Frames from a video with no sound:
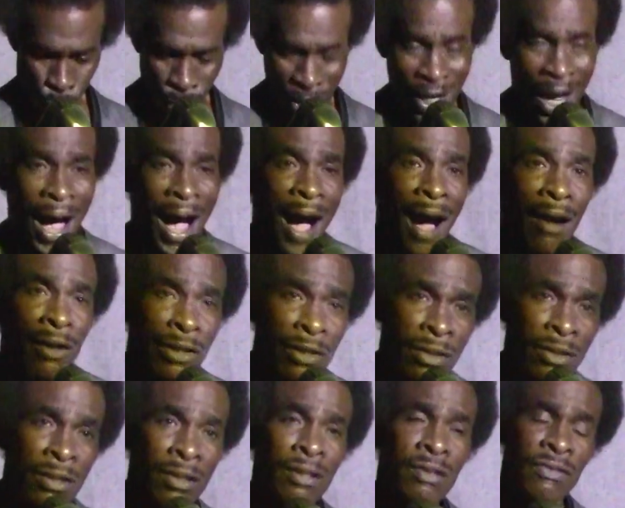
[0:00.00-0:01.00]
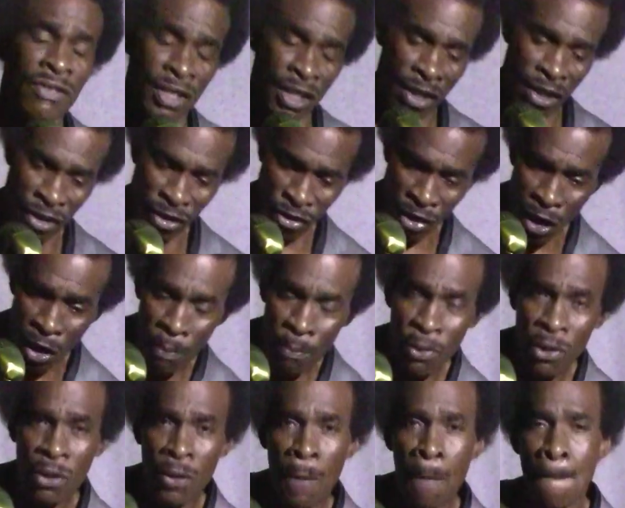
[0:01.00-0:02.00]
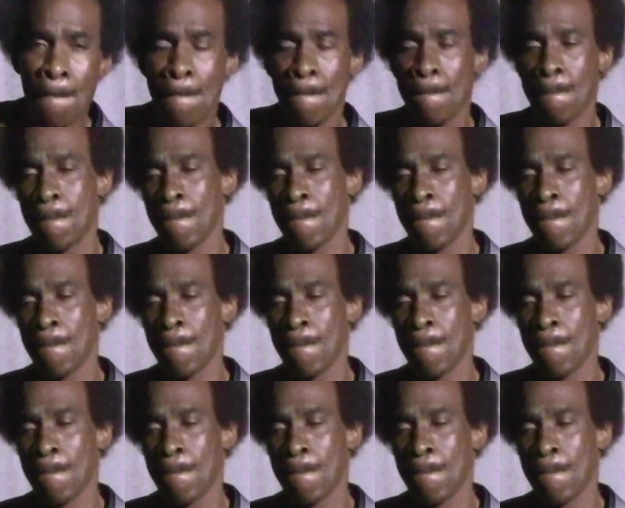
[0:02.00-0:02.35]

when I love tumbled.